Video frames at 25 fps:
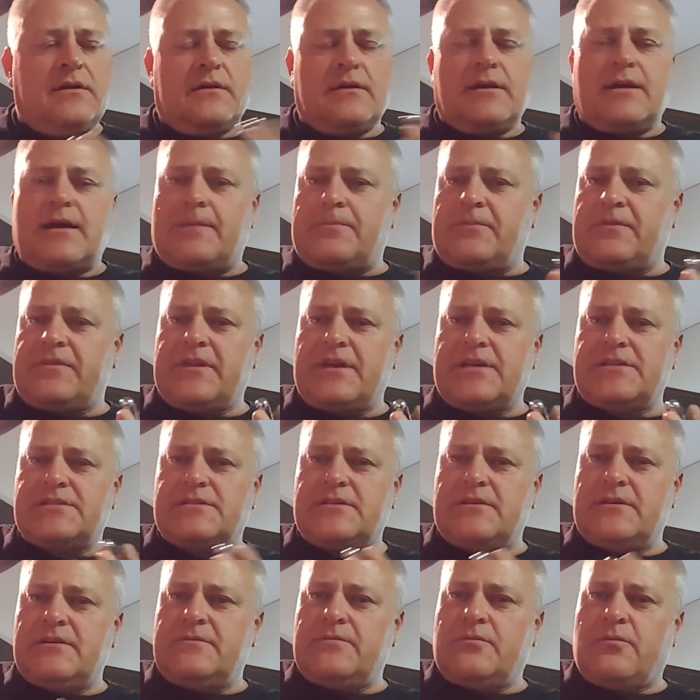a couple things
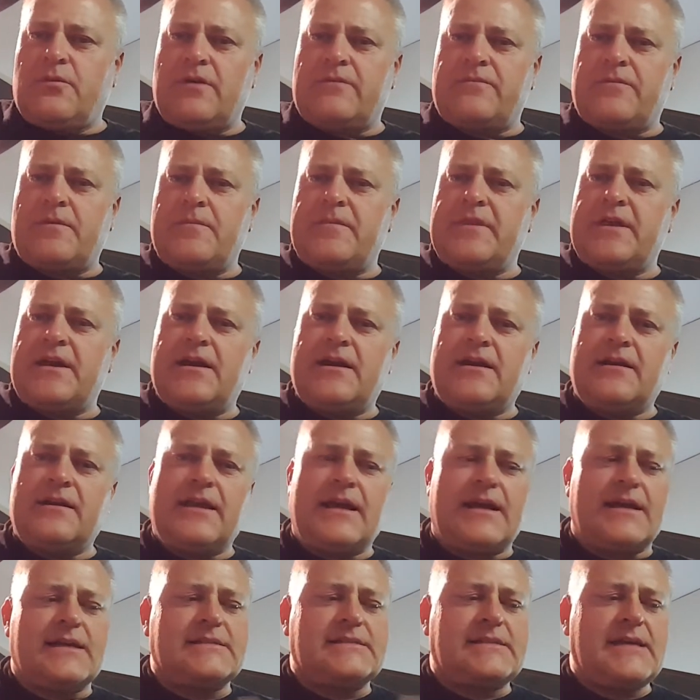to work from there.
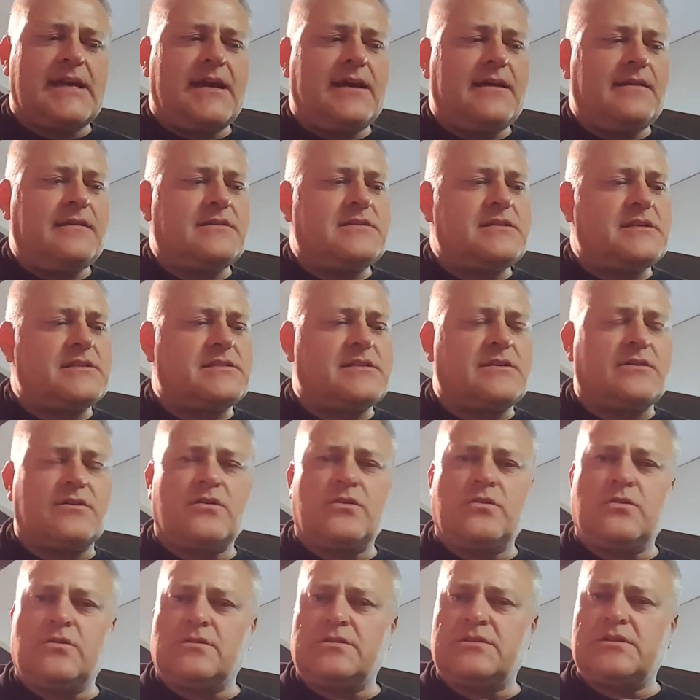Like I say, just a
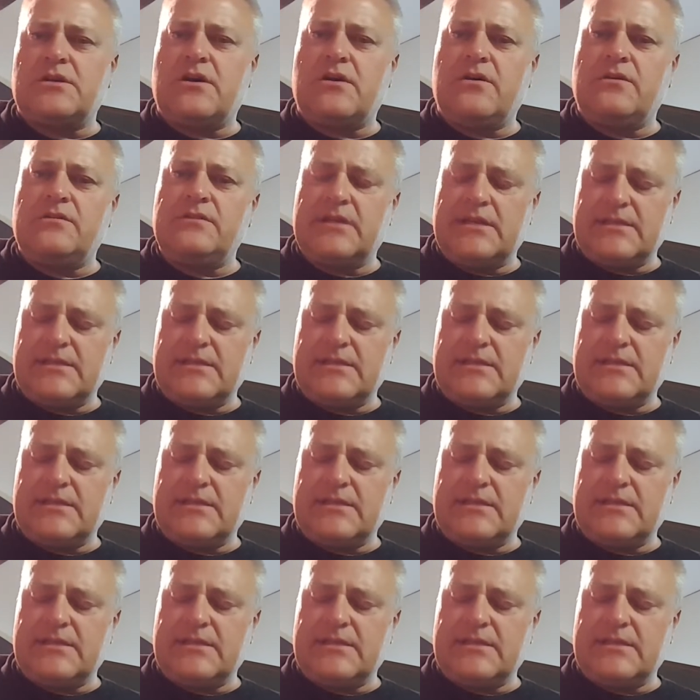cool tone.